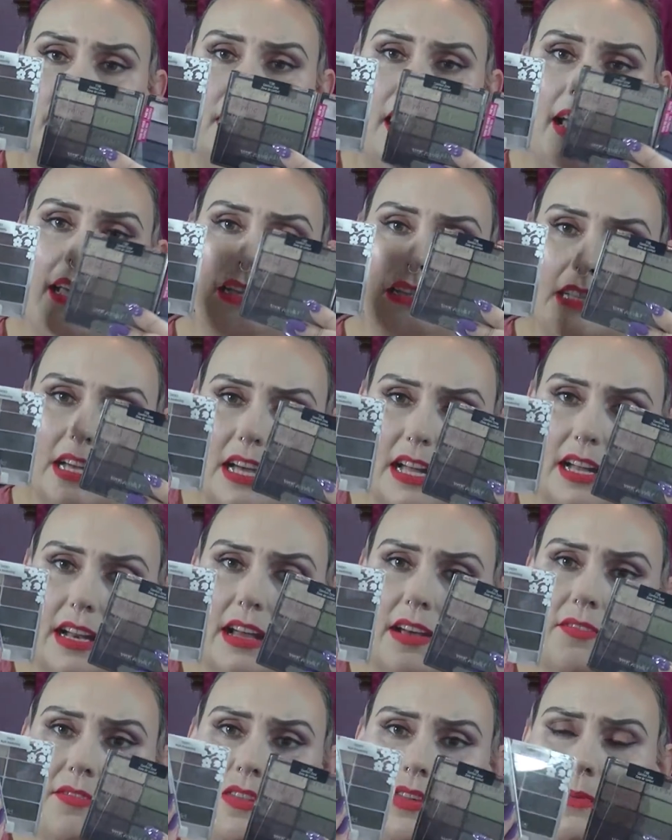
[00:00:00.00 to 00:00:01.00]
a ton
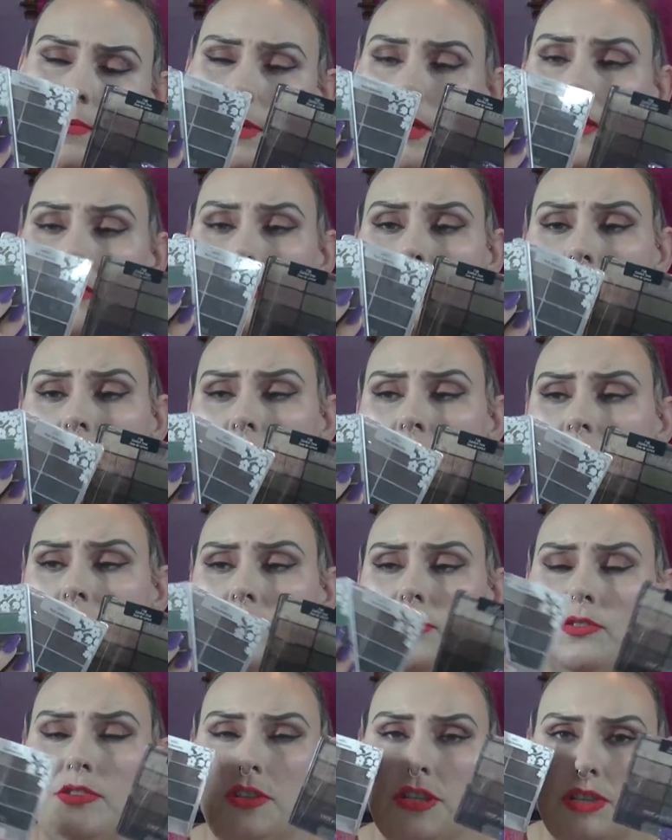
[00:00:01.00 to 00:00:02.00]
of them, and these
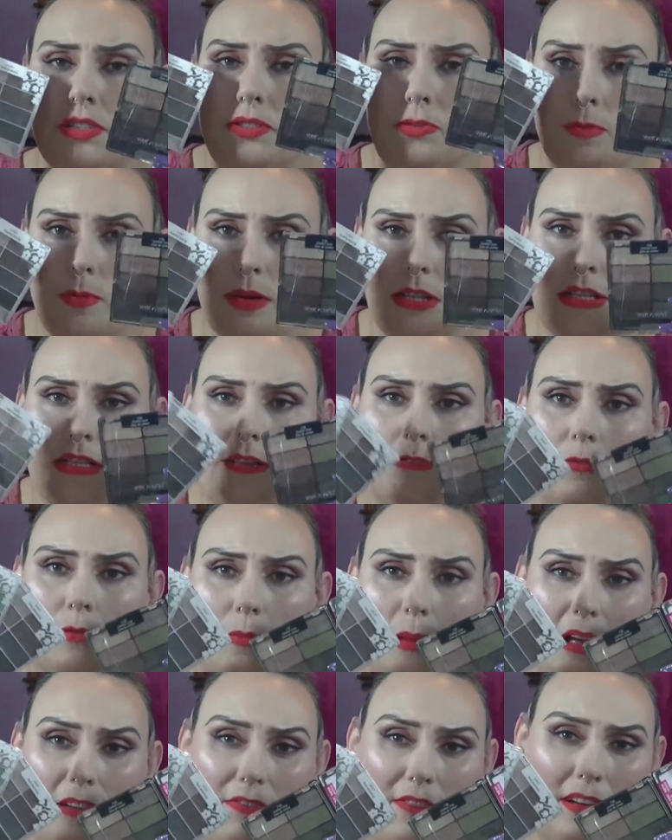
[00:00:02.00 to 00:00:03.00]
are just the ones that were
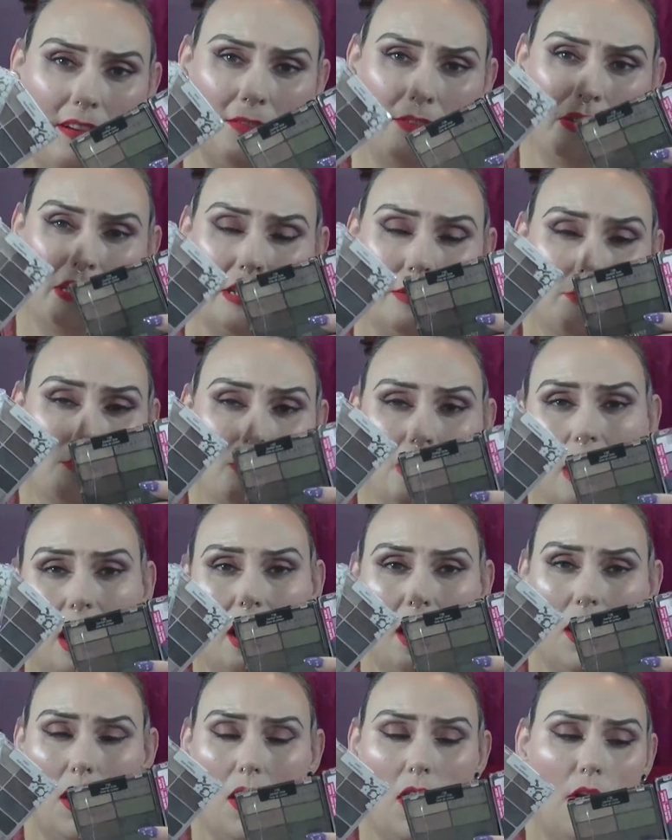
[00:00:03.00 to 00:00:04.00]
my favorites. These are
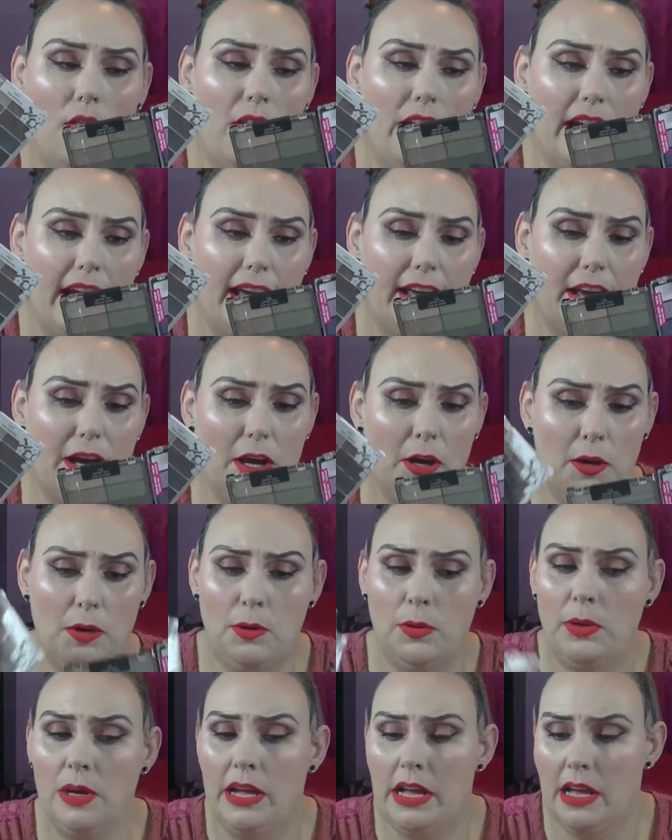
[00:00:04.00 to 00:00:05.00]
not all that I
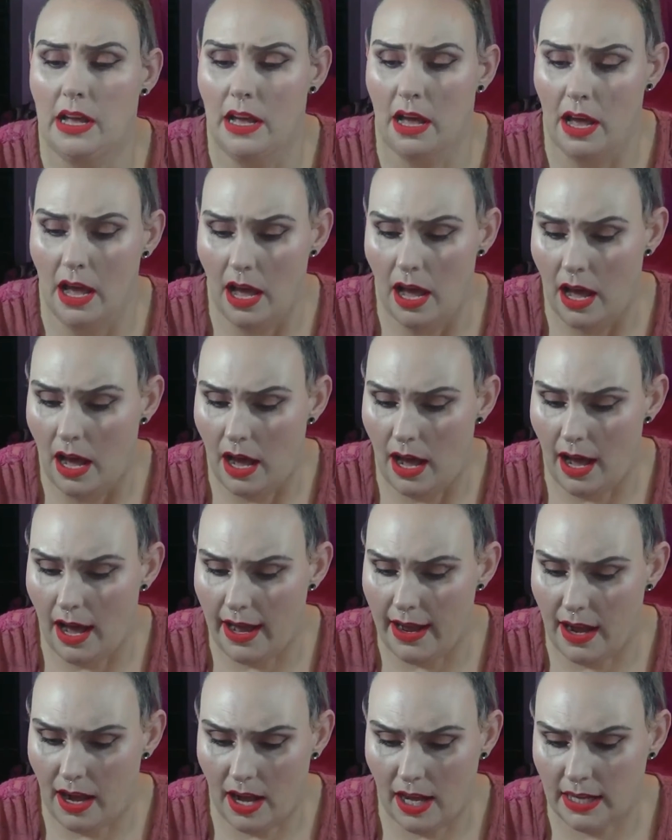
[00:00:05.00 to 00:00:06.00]
own.
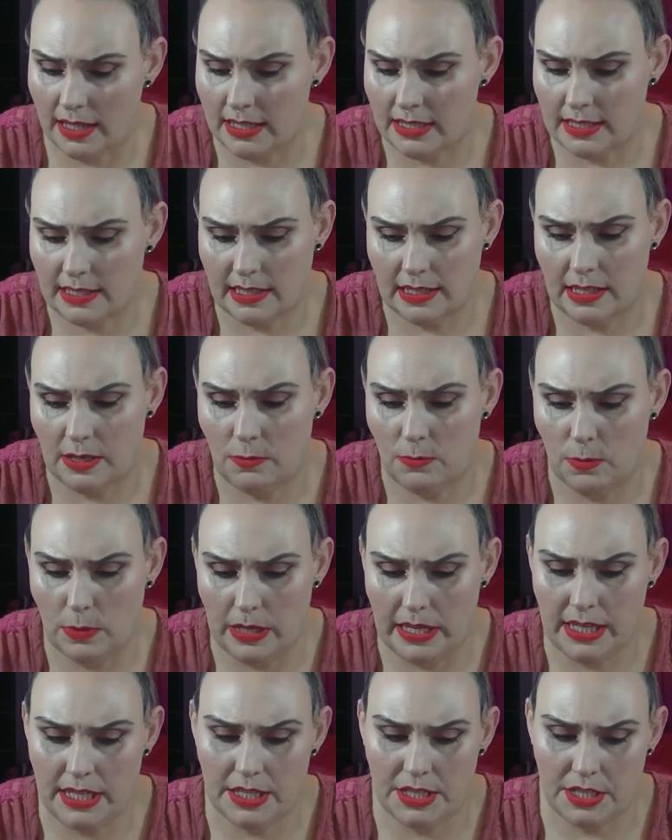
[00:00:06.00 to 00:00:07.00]
I honestly
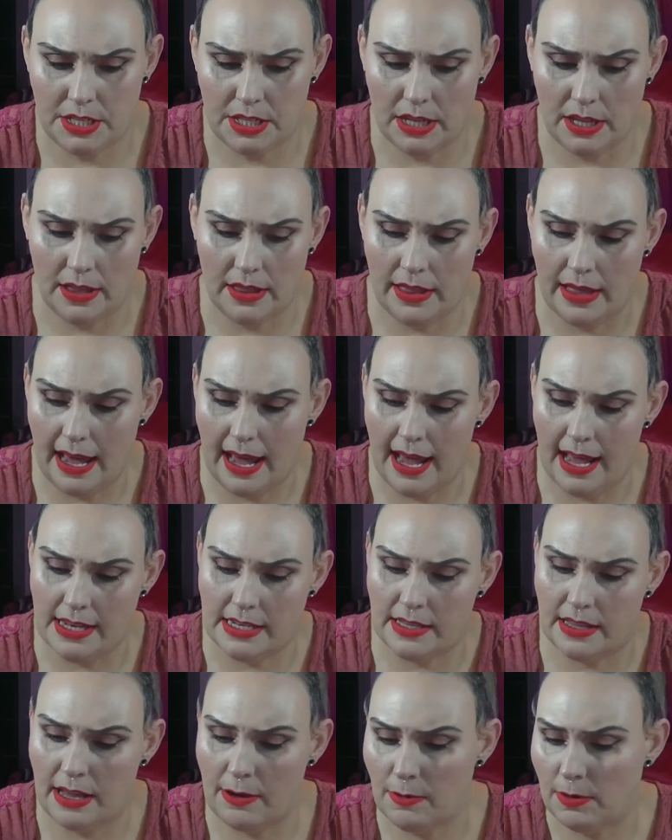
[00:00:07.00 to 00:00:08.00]
wish
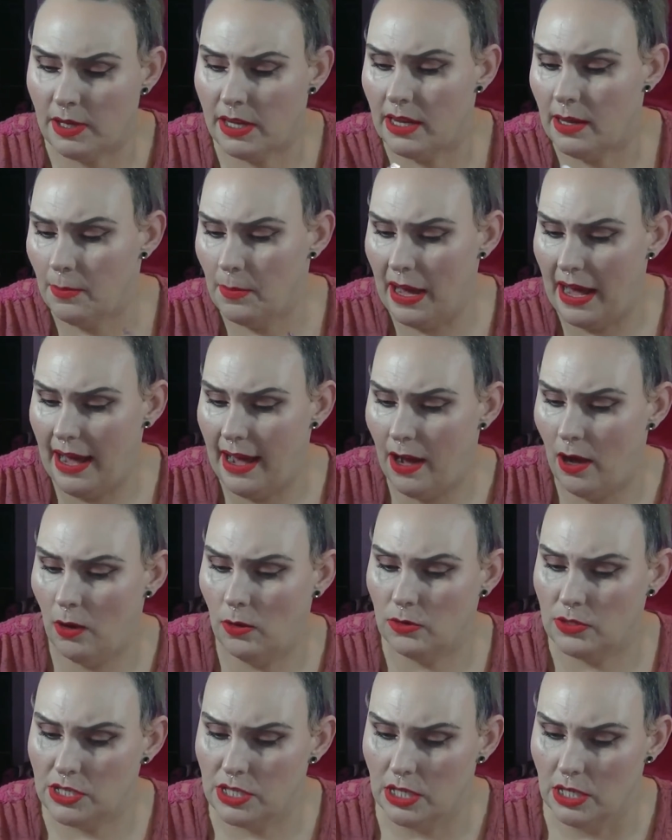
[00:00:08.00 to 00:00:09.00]
that they would come
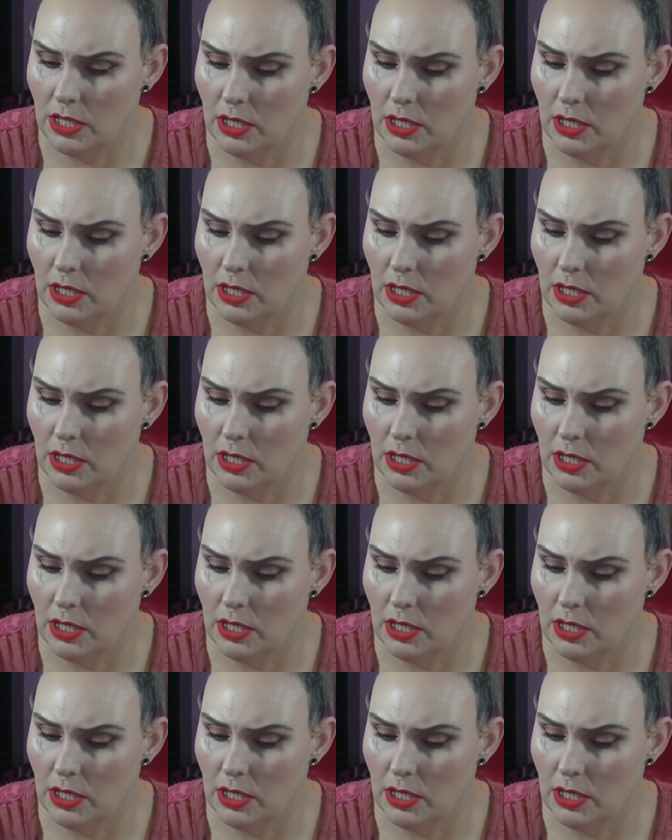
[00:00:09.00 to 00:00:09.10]
out